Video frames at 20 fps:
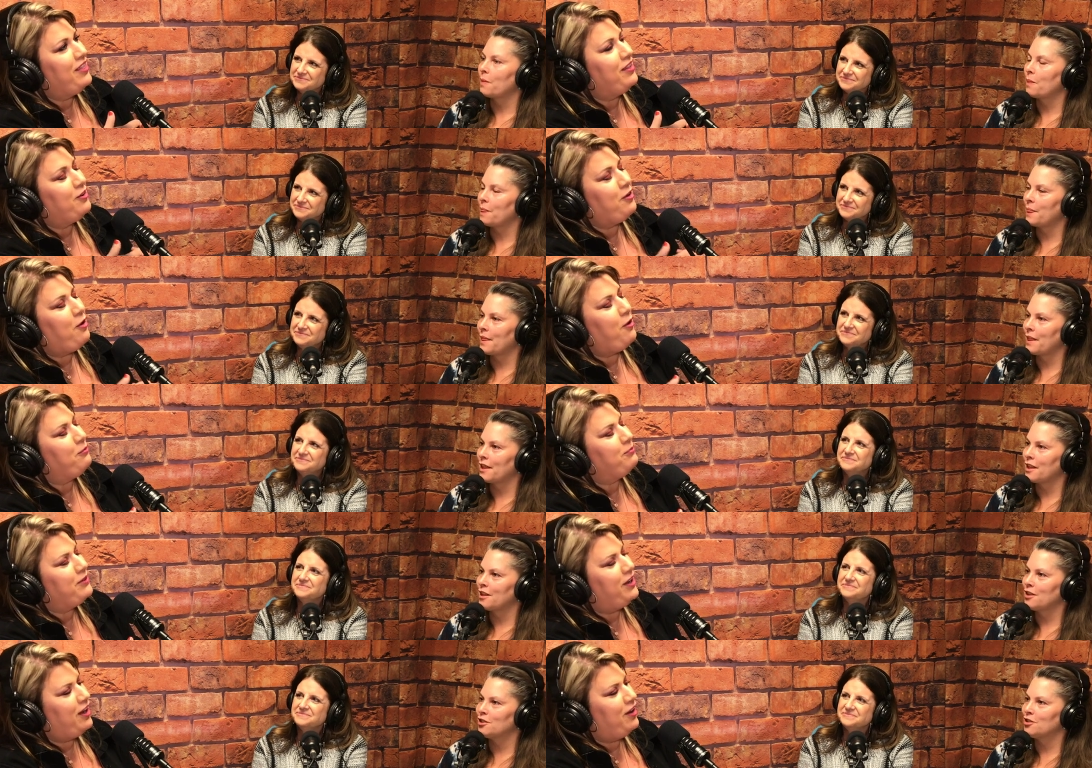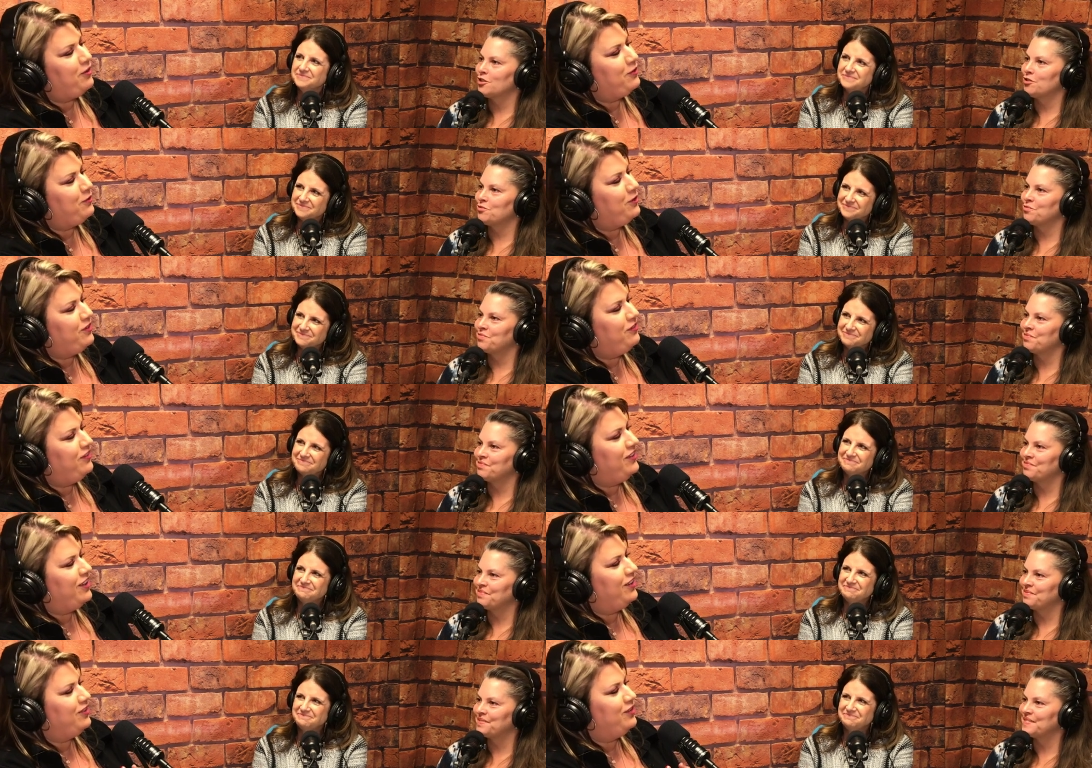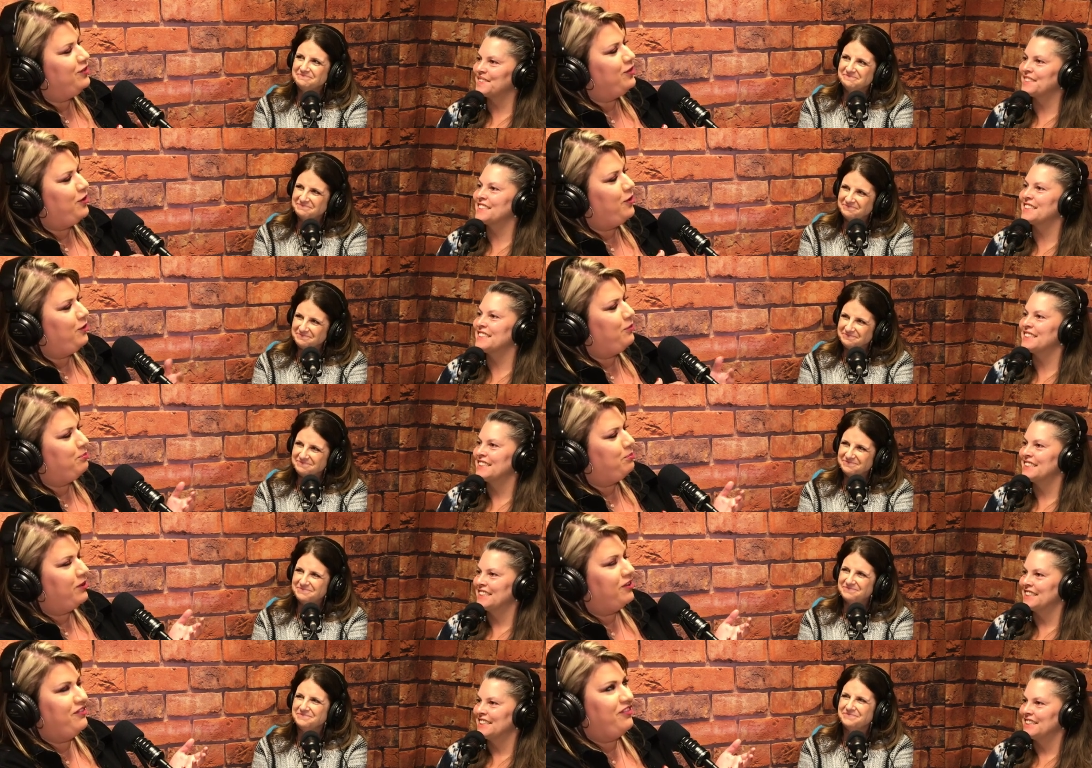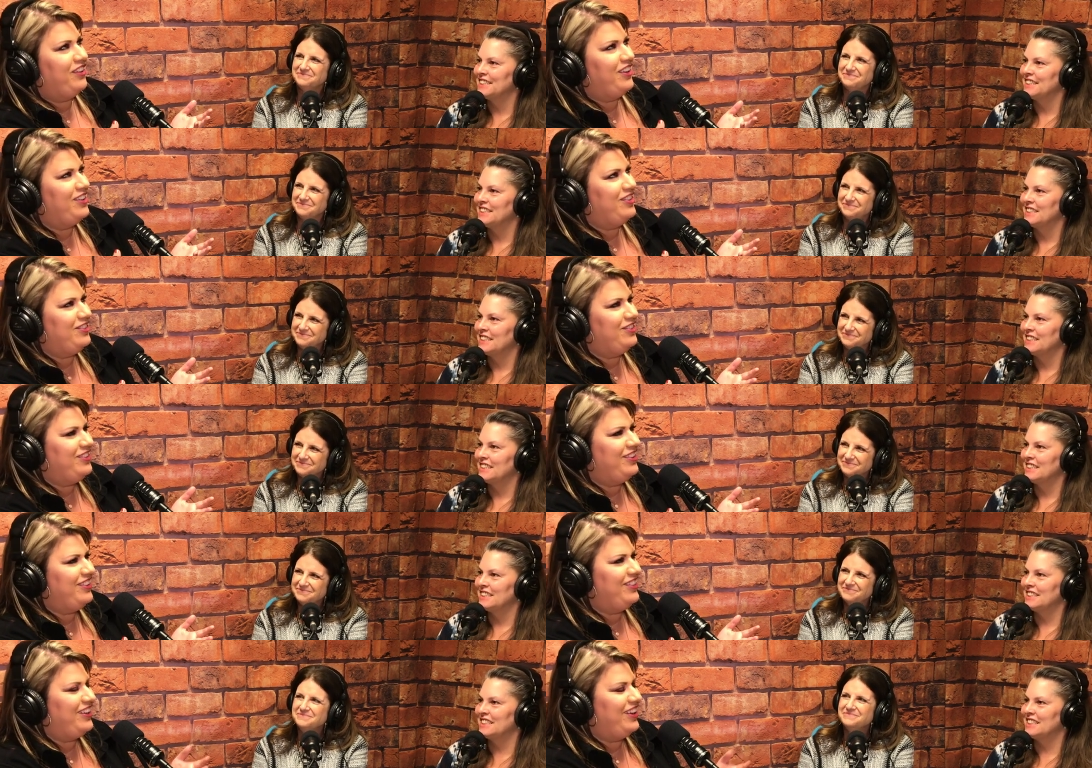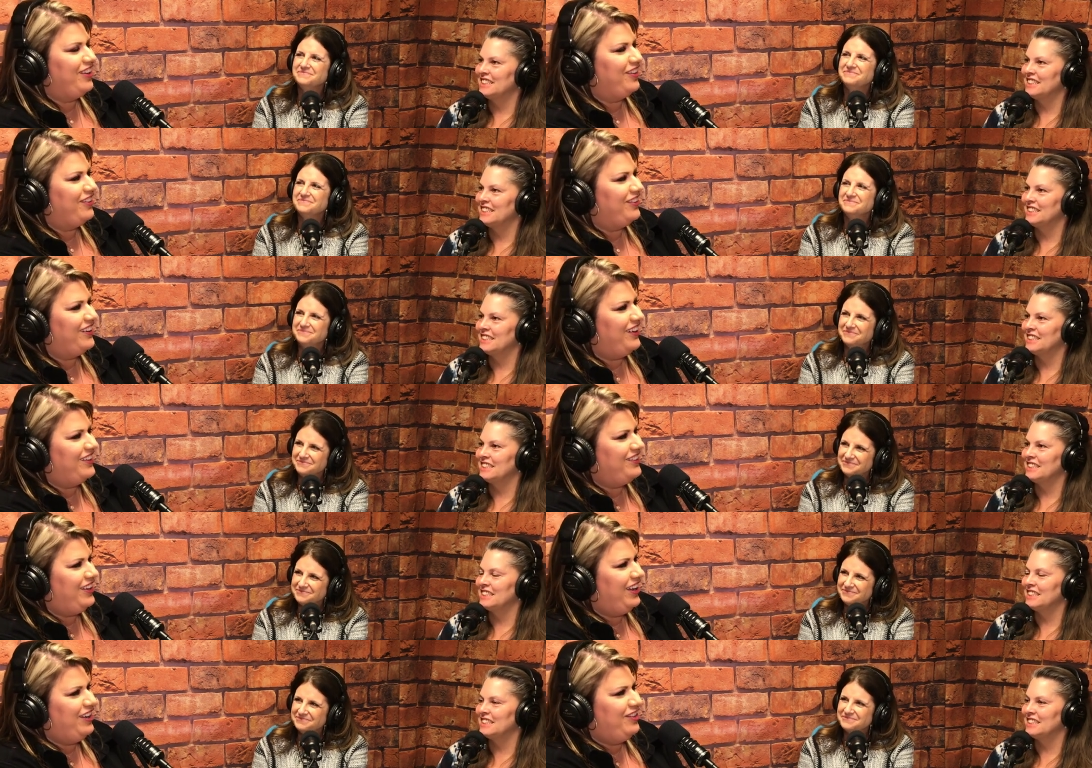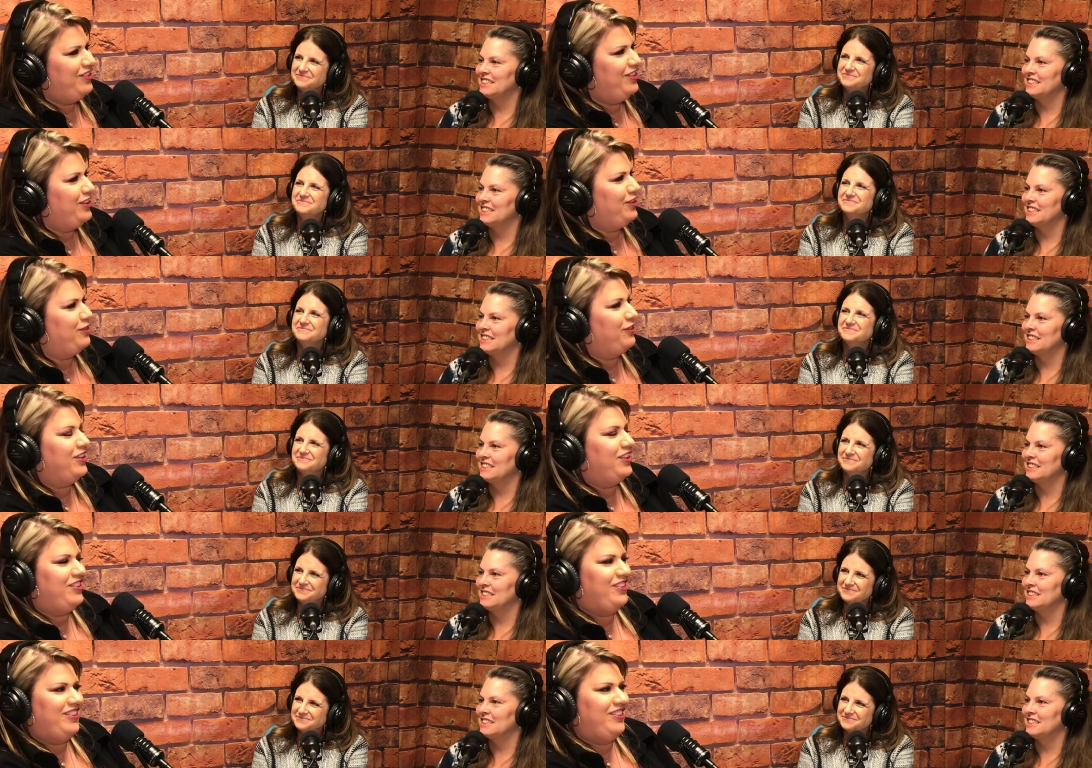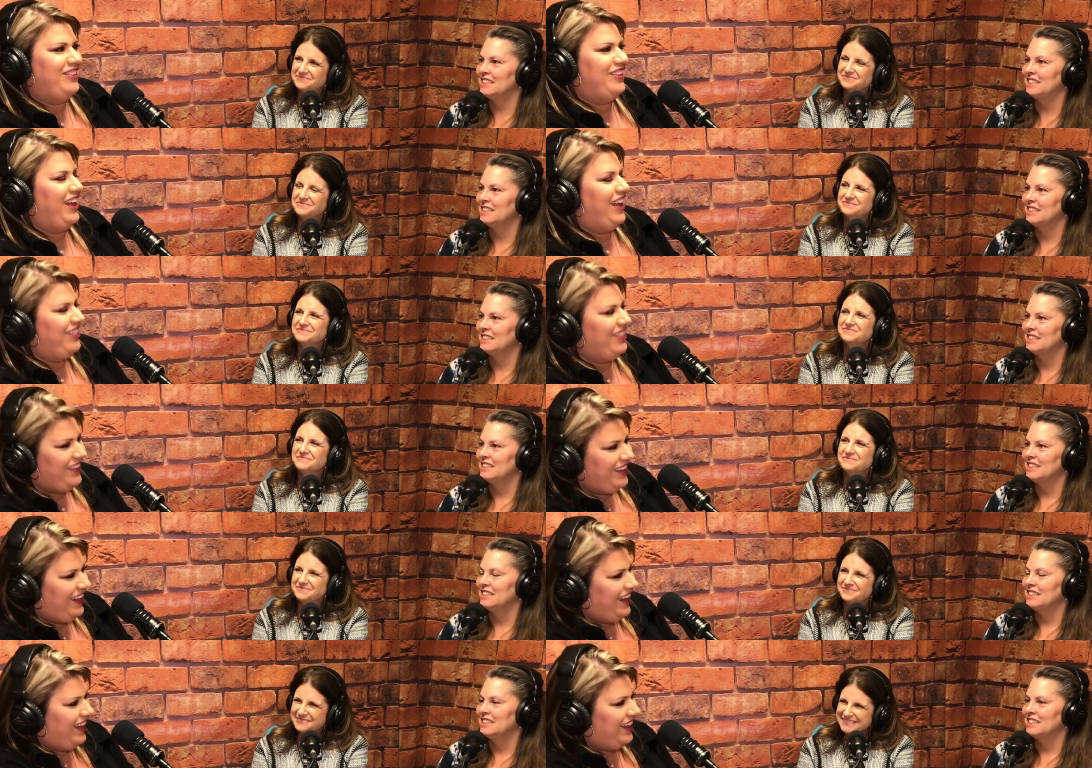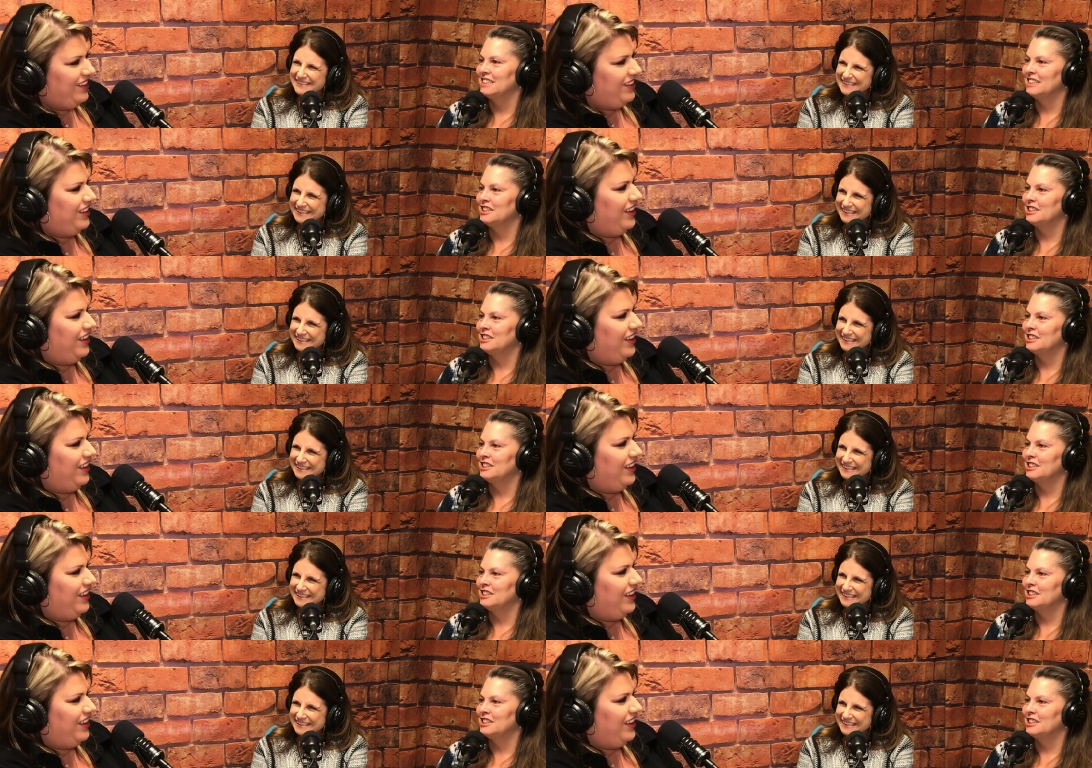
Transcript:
Speaker 1: their hometown, we feel so privileged to their attention, which is not the case.